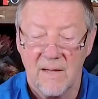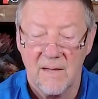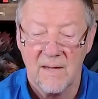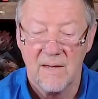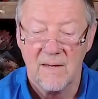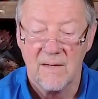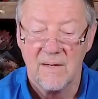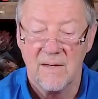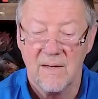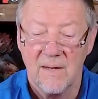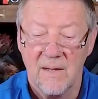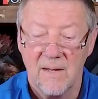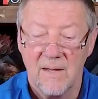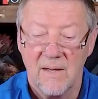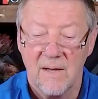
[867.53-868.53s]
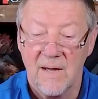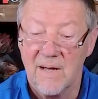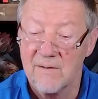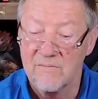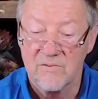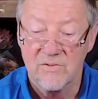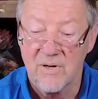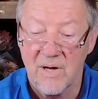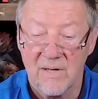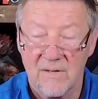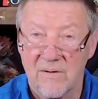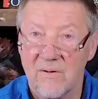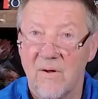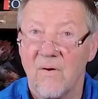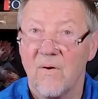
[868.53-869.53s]
and I've
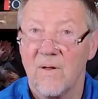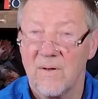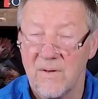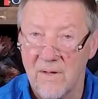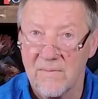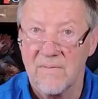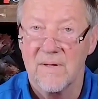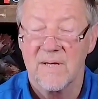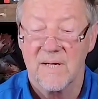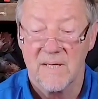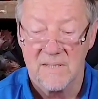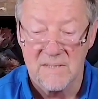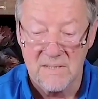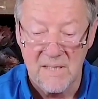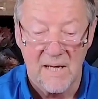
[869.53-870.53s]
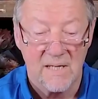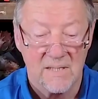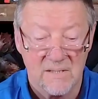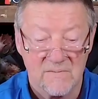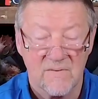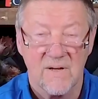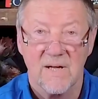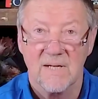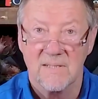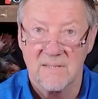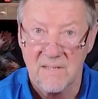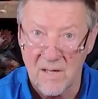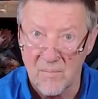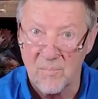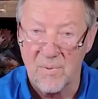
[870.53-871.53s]
tried it all, and nothing has satisfied
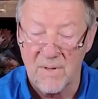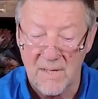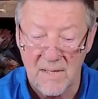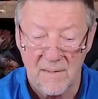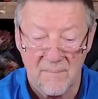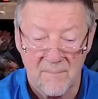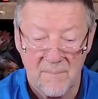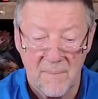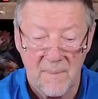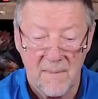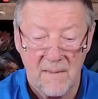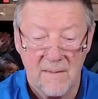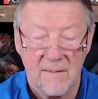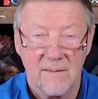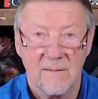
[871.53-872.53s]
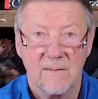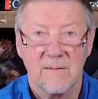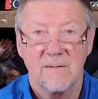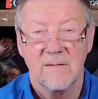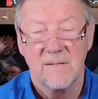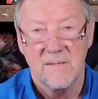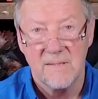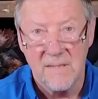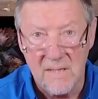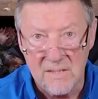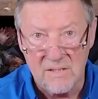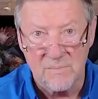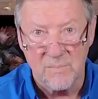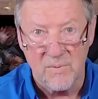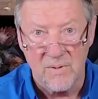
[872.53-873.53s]
company.
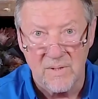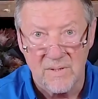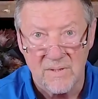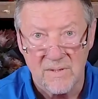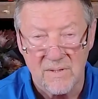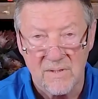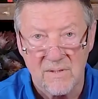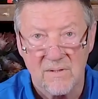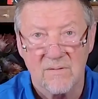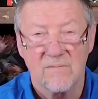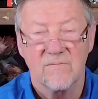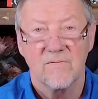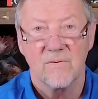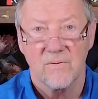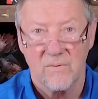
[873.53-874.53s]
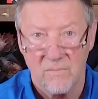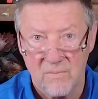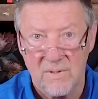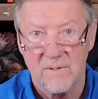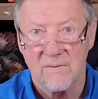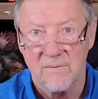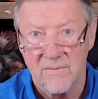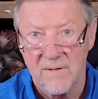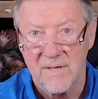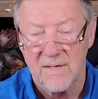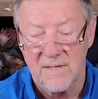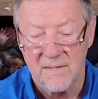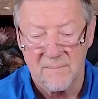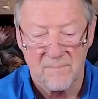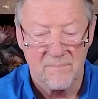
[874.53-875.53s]
Desperate for the real
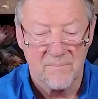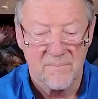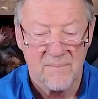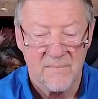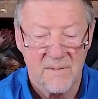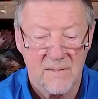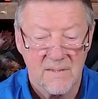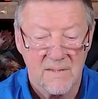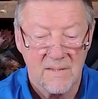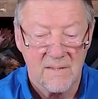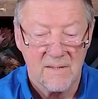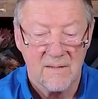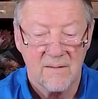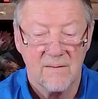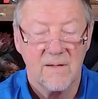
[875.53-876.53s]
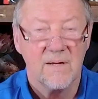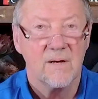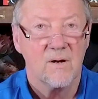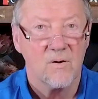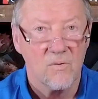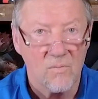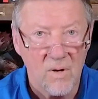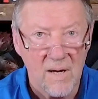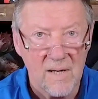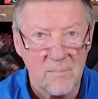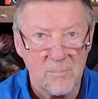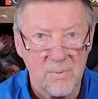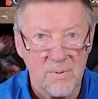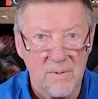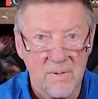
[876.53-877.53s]
thing. They are
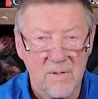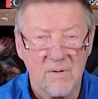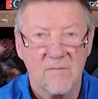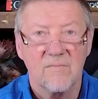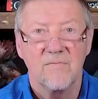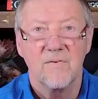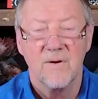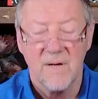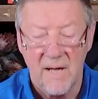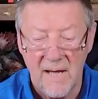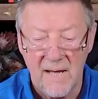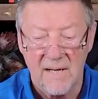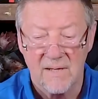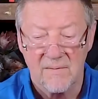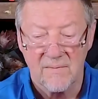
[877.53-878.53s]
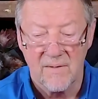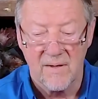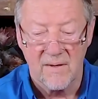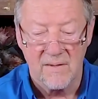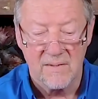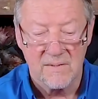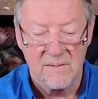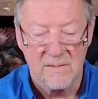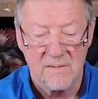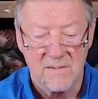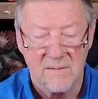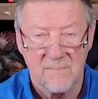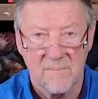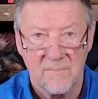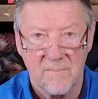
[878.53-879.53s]
ripe for
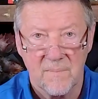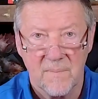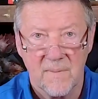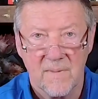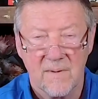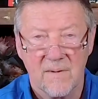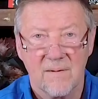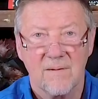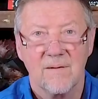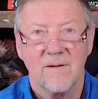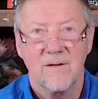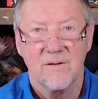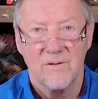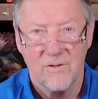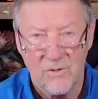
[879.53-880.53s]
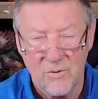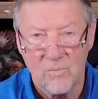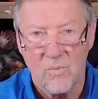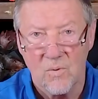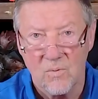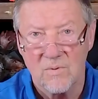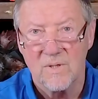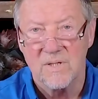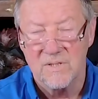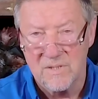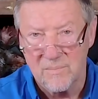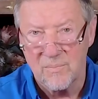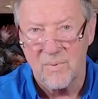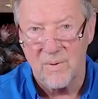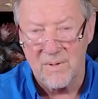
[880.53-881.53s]
agathos, and you won't
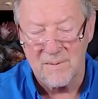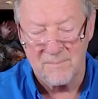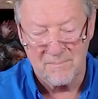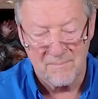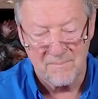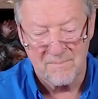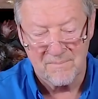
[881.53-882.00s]
disappoint them.